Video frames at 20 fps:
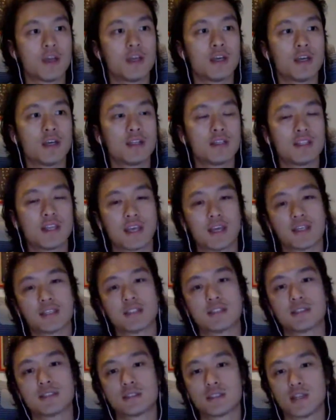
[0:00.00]

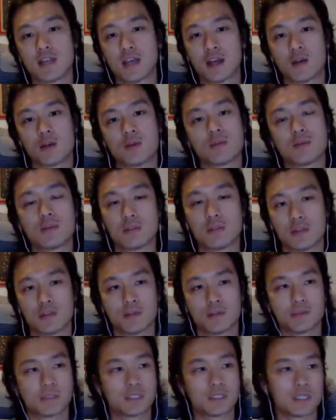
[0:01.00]
test out
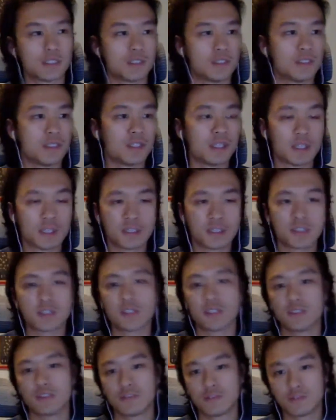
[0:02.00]
certain things, certain
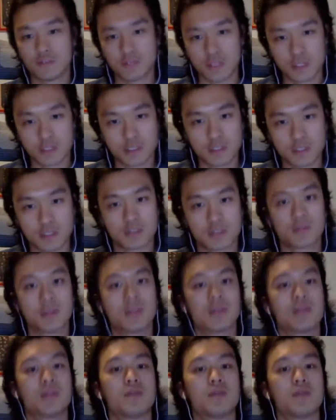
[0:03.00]
features, whether